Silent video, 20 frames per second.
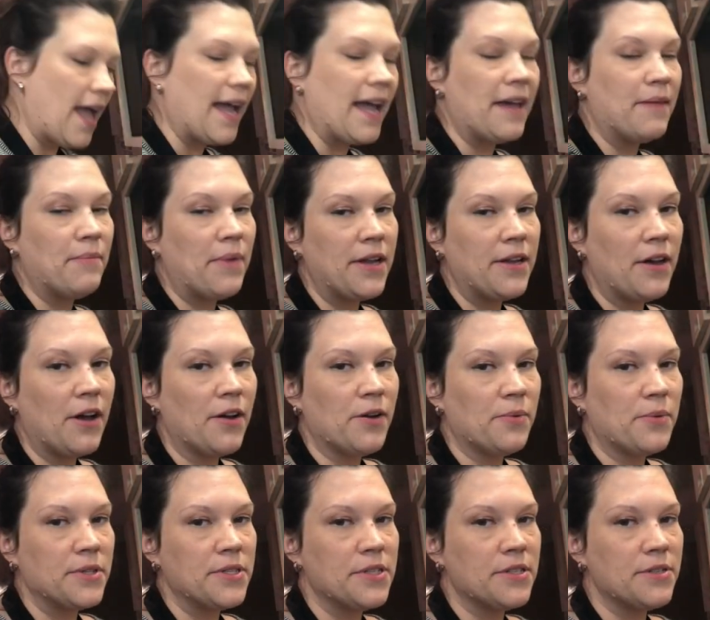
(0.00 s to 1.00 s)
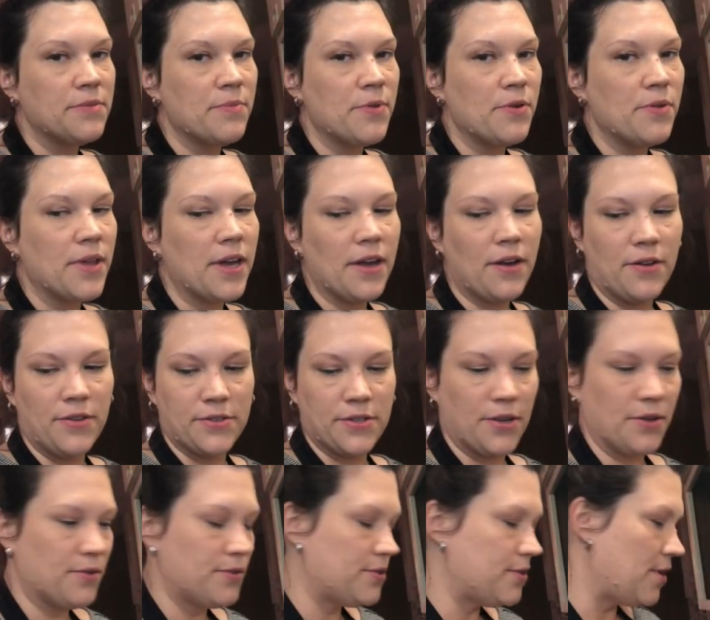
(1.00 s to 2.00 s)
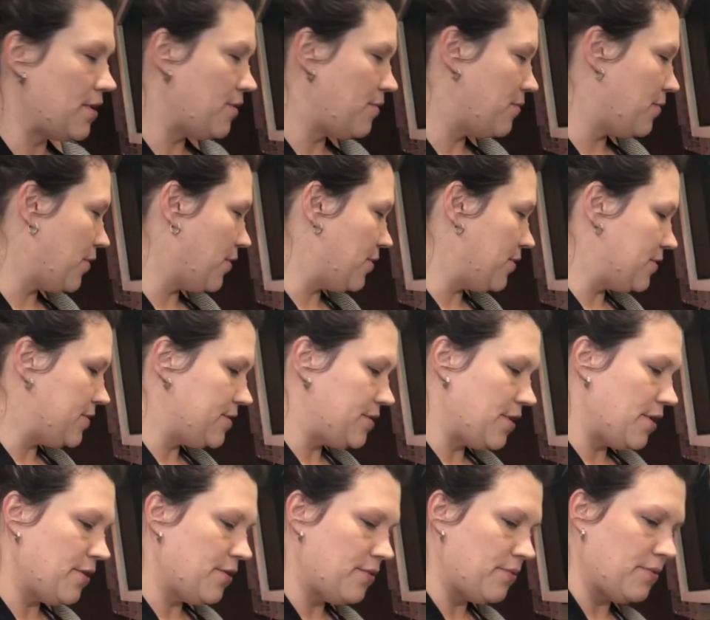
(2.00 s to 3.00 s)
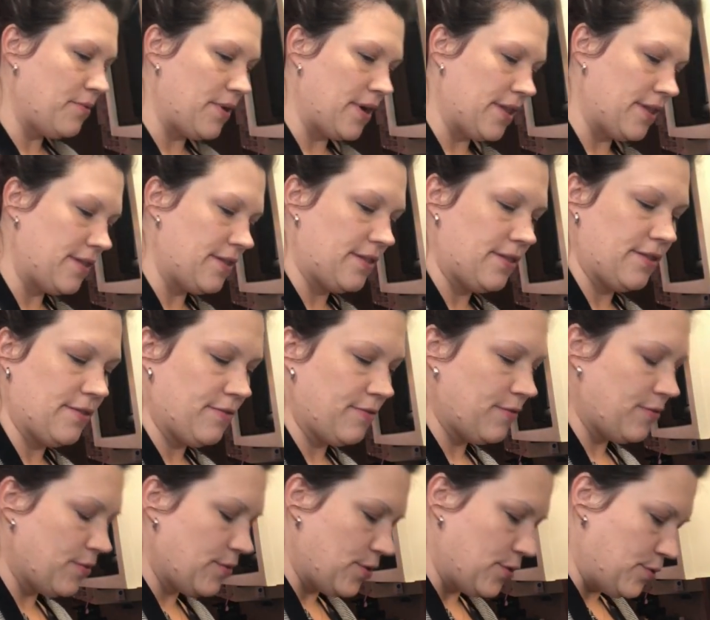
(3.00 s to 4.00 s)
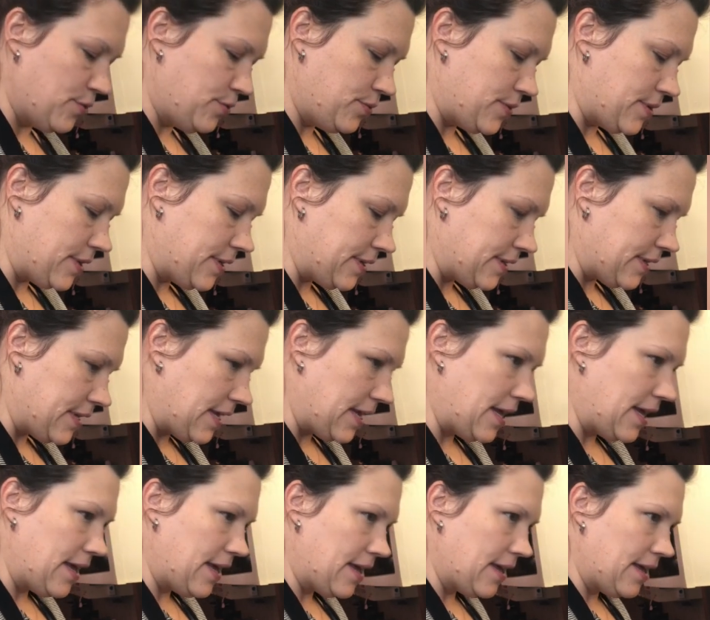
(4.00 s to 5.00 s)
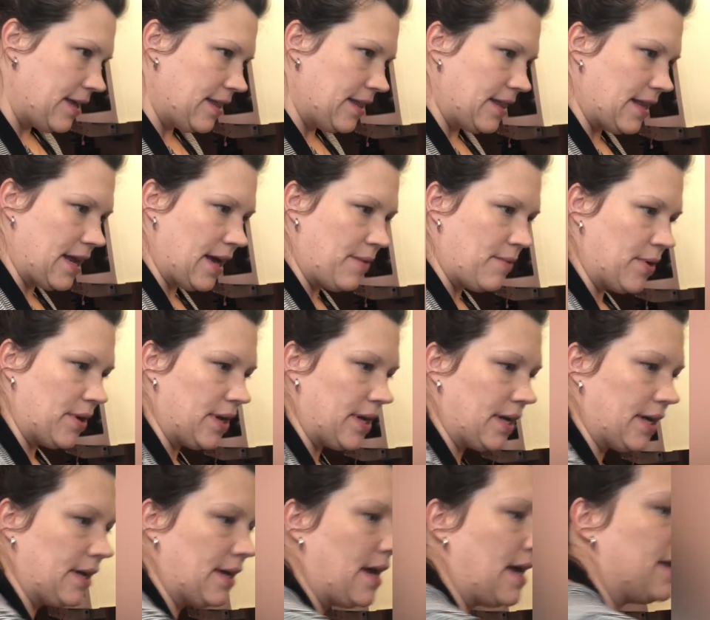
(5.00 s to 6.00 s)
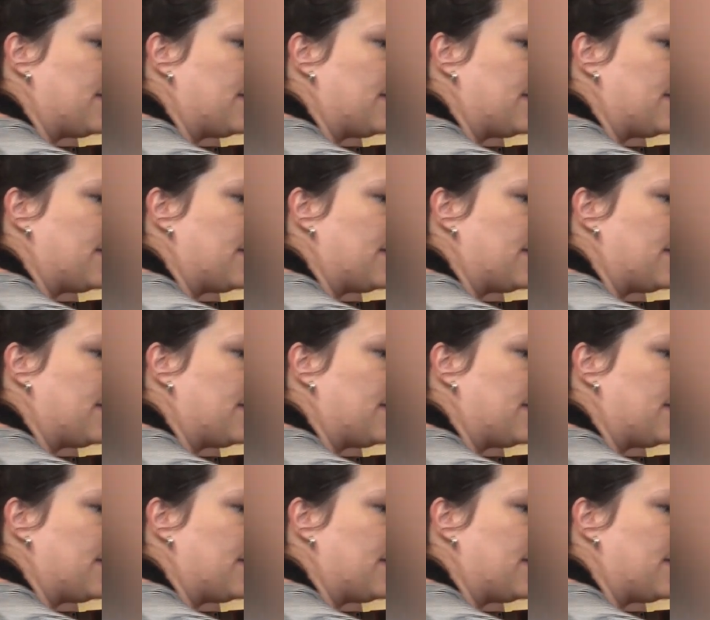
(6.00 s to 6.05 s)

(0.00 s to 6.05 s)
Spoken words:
And my daughter wants a smoothie also. So we're gonna start with the fruit that I wanna kind